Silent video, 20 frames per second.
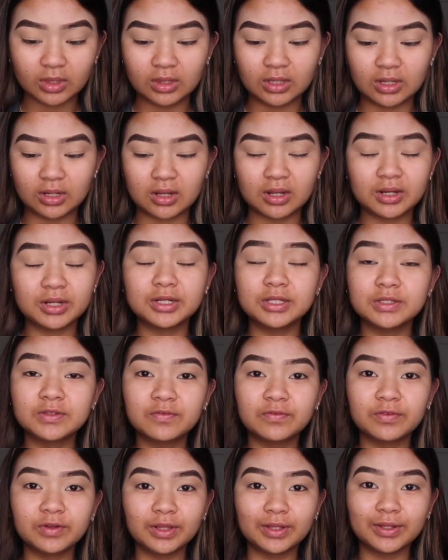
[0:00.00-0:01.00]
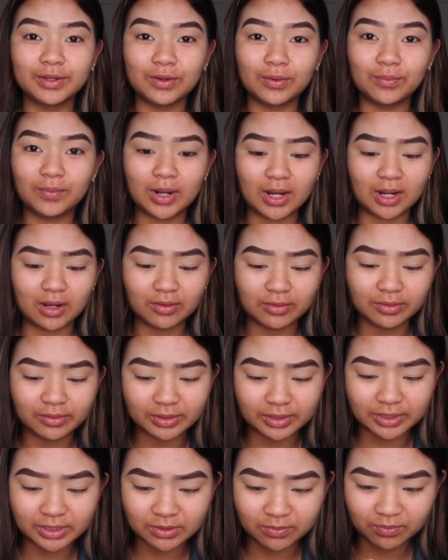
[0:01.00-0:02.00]
that kind of just fill in your brow.
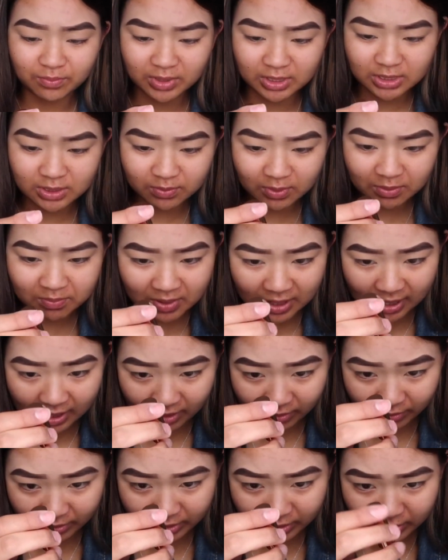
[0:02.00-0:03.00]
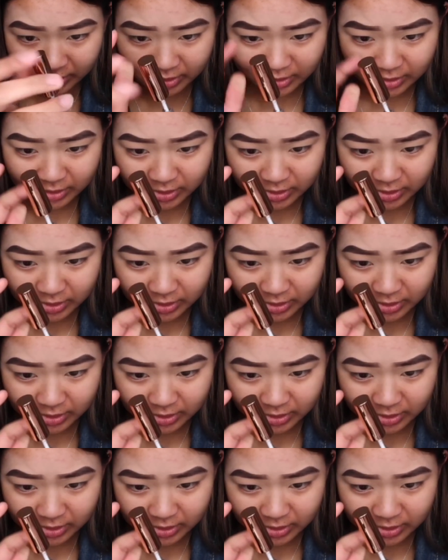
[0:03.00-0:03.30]
Is it meant to be powder?